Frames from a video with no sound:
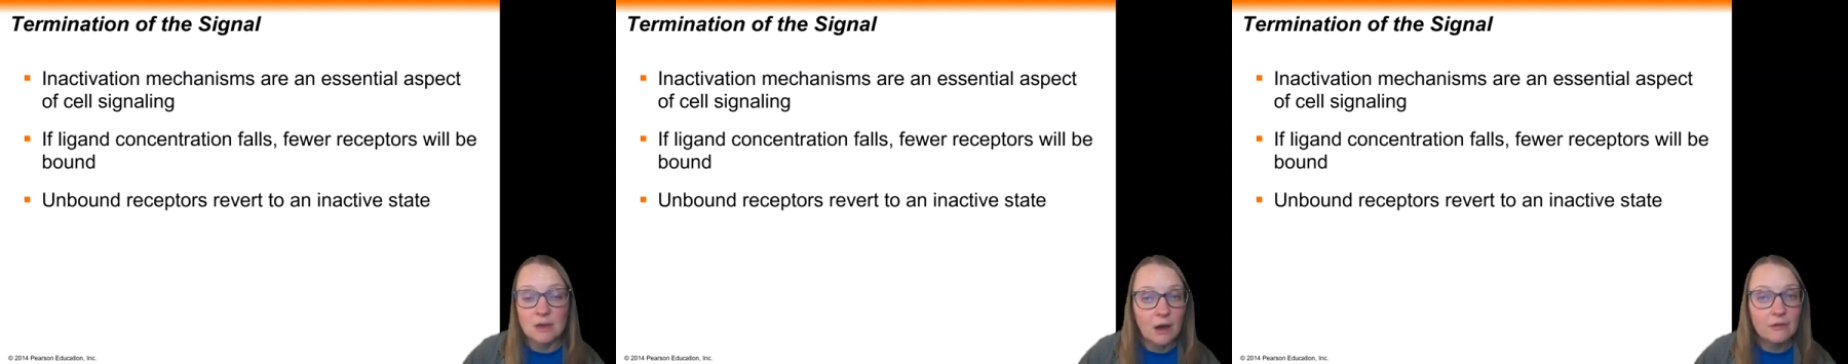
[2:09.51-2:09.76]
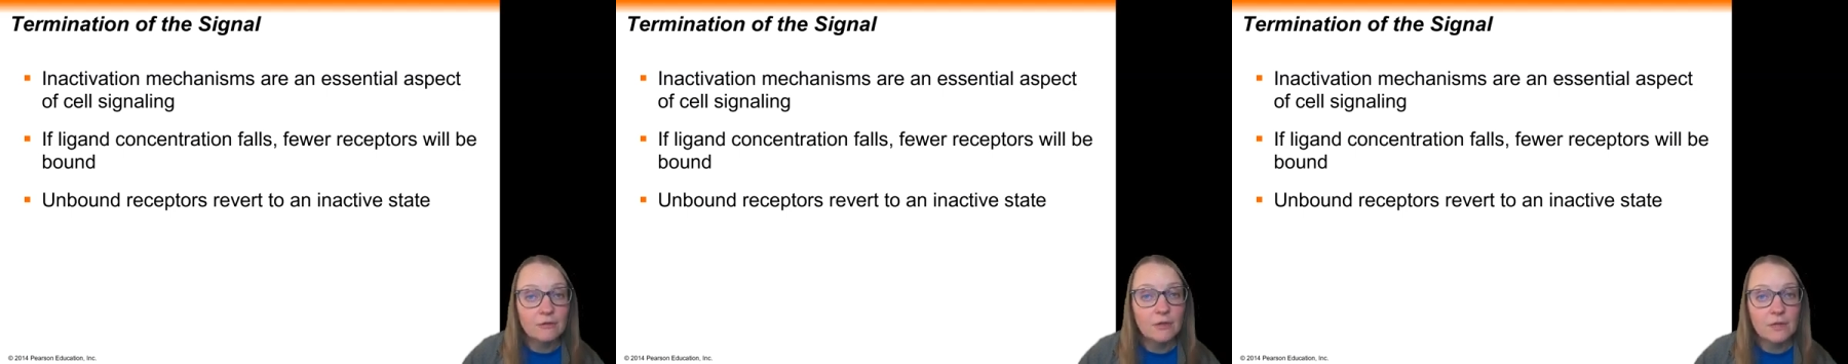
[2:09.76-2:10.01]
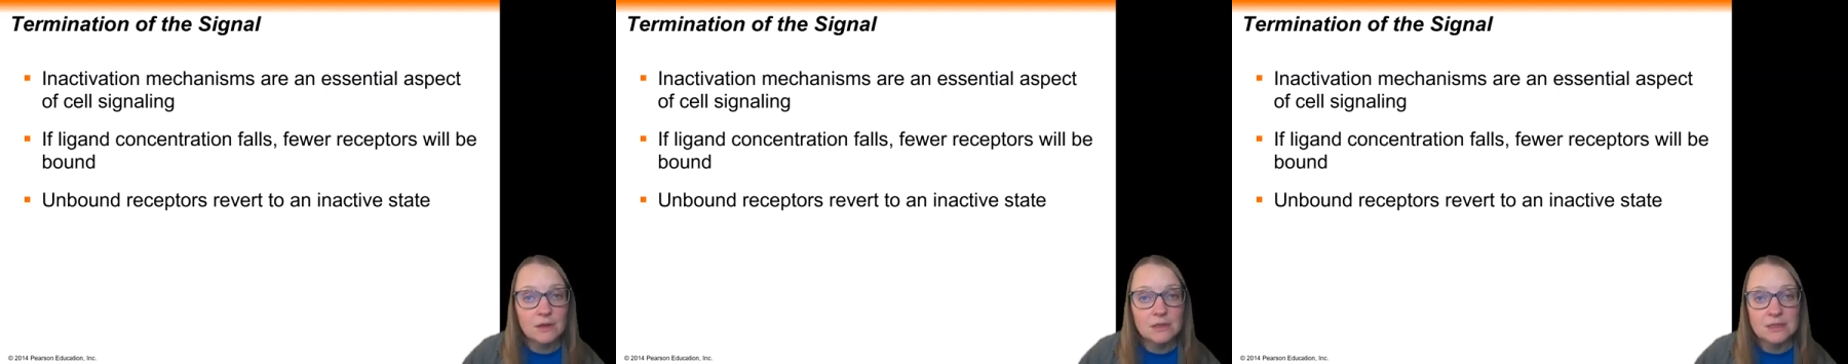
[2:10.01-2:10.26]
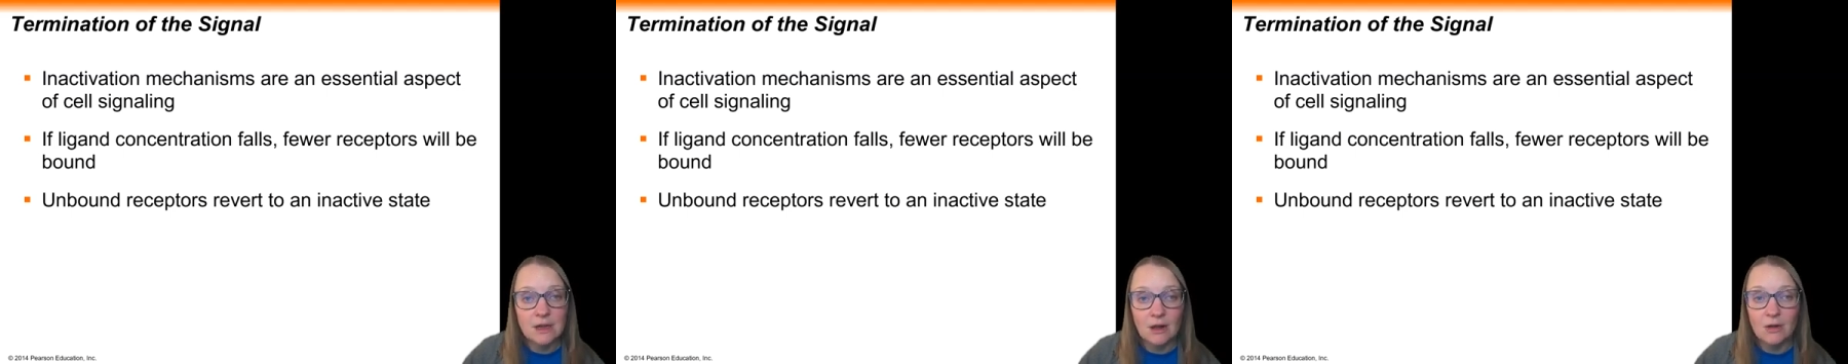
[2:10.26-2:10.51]
off within a
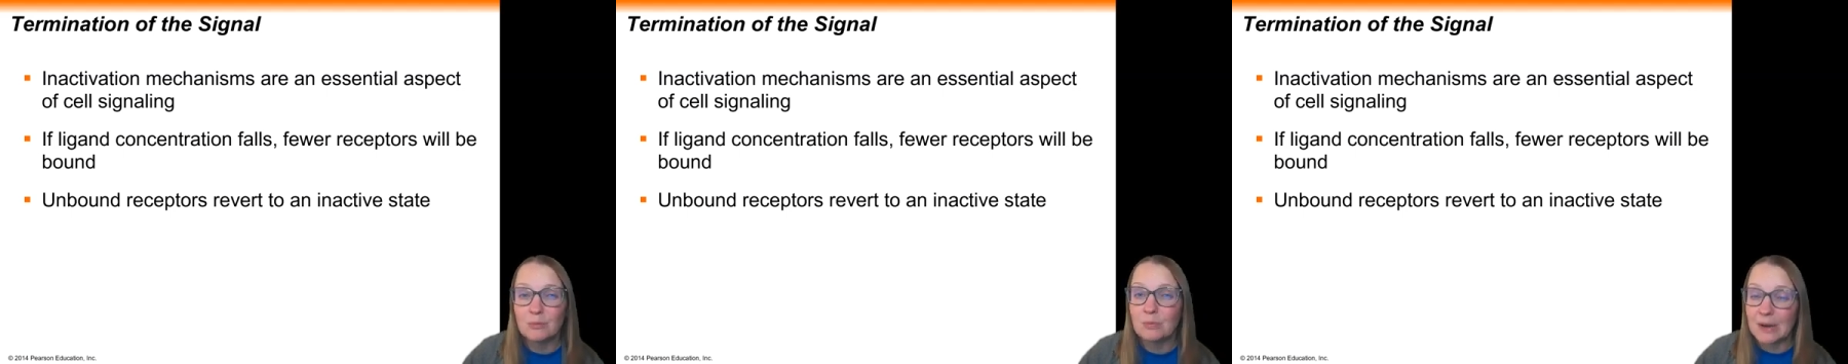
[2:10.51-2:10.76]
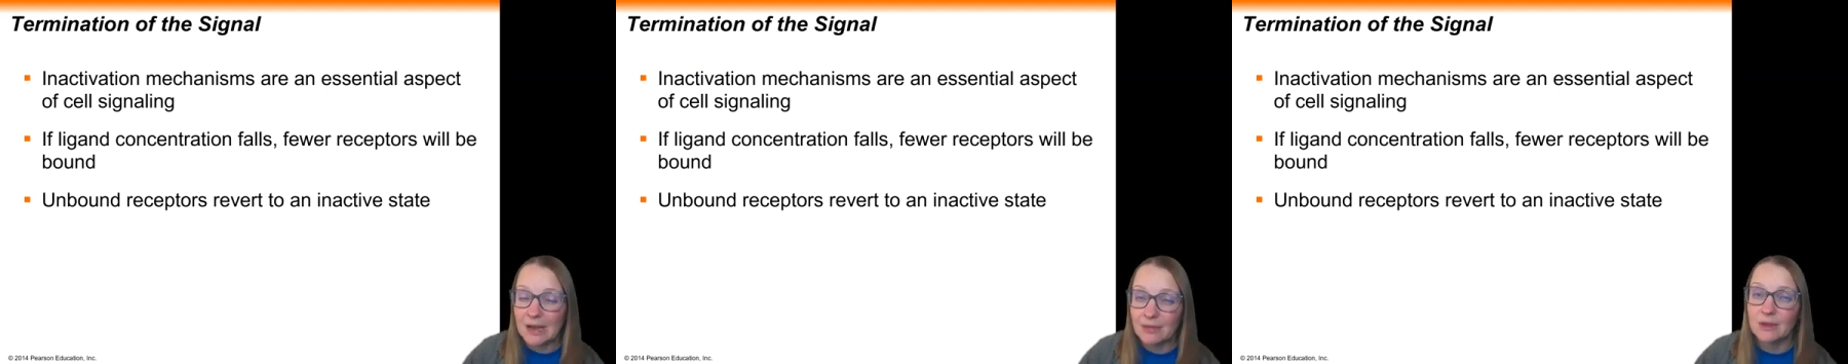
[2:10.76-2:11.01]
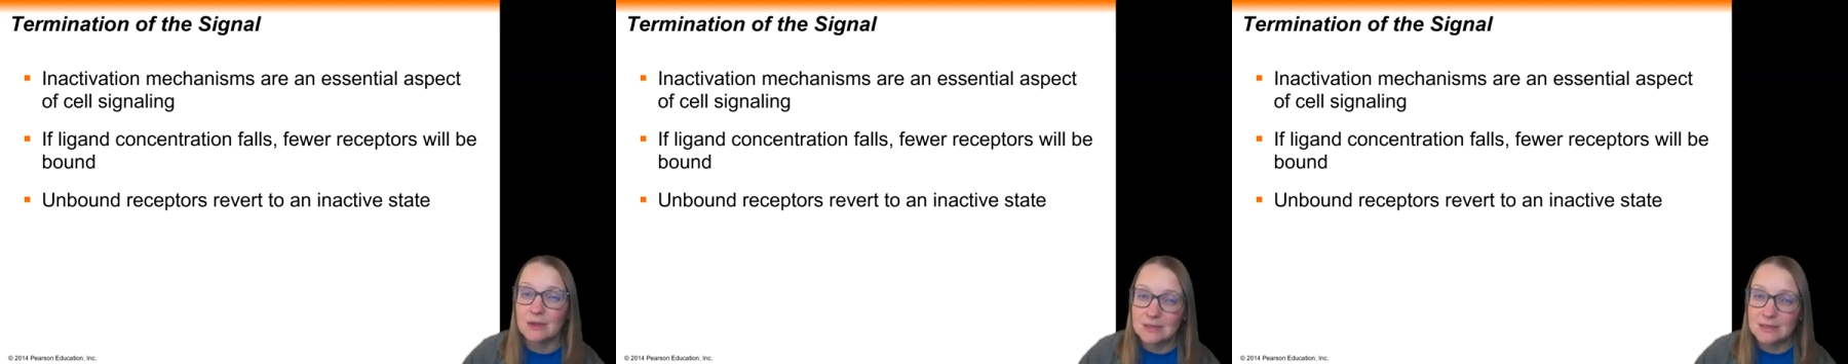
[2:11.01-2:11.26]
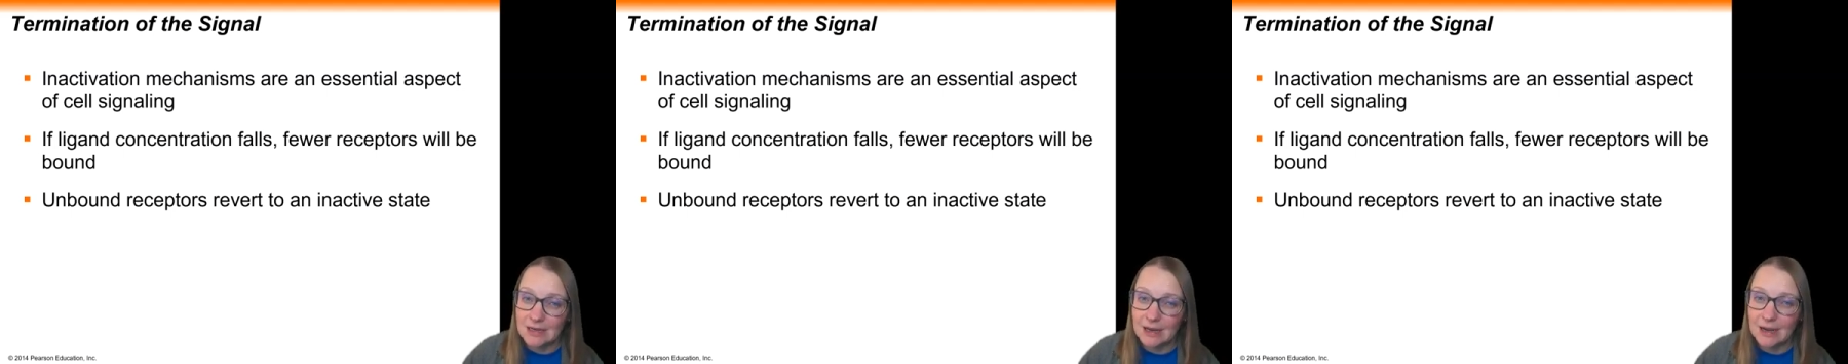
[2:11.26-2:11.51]
cell, bad
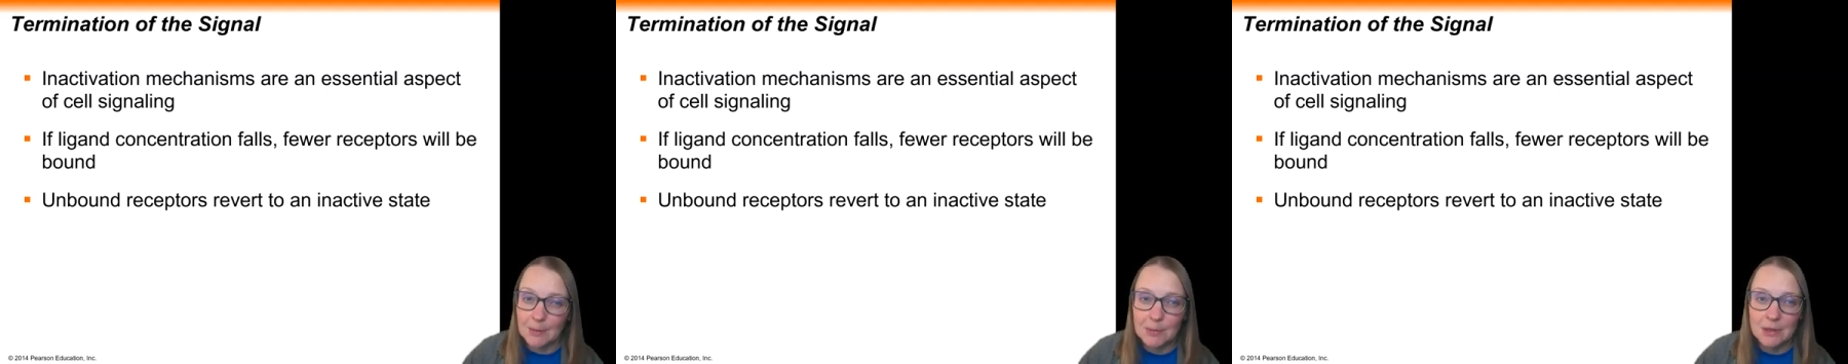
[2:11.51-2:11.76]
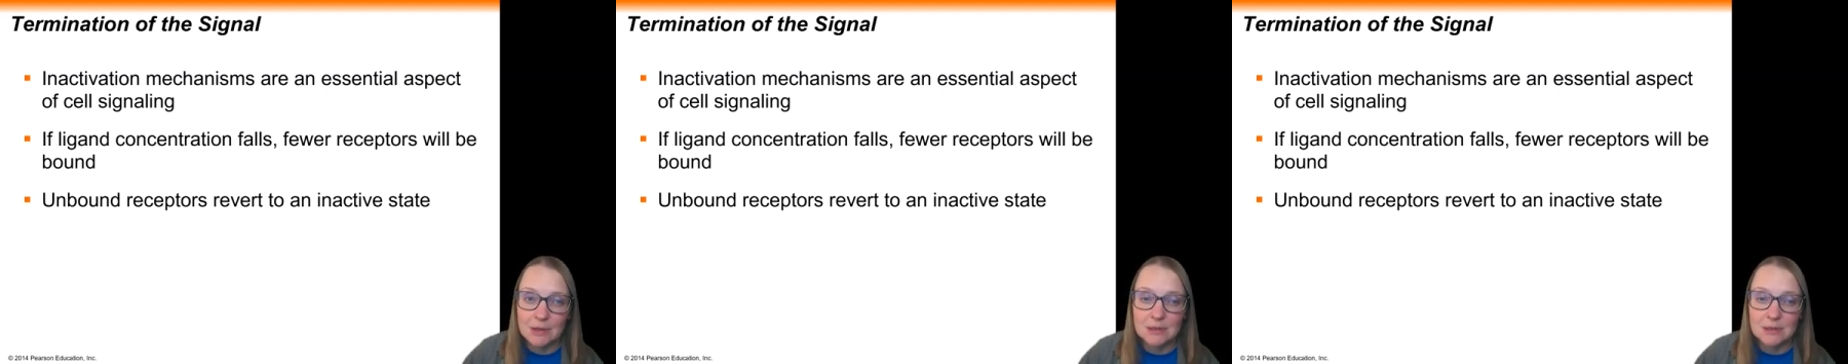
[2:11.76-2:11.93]
things can happen.